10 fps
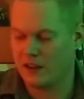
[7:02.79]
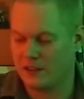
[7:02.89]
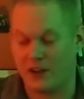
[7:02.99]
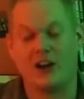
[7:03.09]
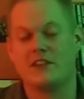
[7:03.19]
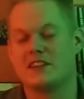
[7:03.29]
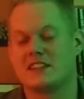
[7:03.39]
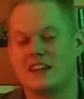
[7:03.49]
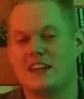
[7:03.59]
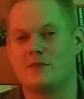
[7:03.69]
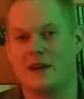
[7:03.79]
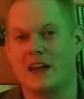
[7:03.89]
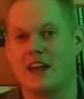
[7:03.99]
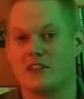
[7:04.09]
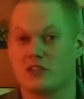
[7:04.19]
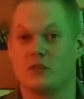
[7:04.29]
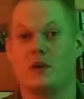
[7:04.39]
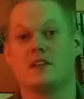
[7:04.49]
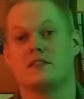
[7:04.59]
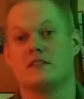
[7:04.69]
Now, obviously, my answer
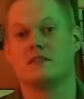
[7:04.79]
was